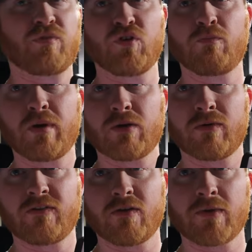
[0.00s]
big
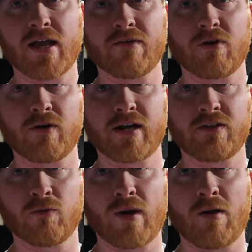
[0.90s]
ones that we have already,
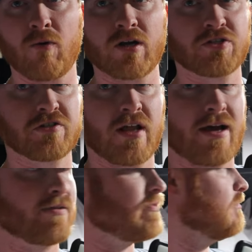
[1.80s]
the whitewash
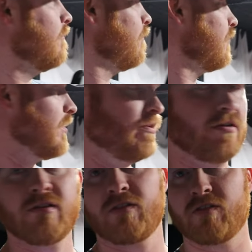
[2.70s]
lights.
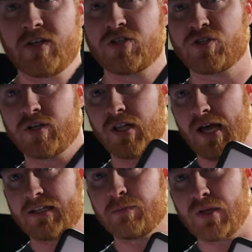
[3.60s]
This should
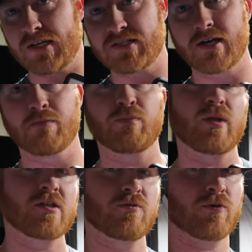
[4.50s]
light the place up,
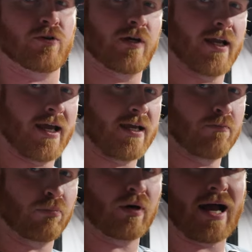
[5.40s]
plus we're doing a
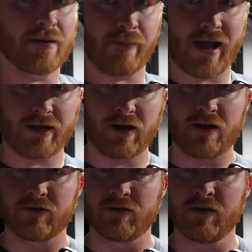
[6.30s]
bright
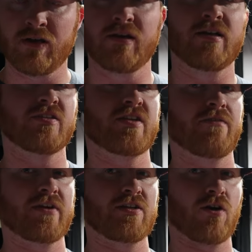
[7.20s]
background instead
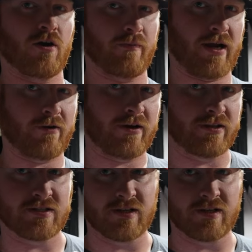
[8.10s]
of a dark background this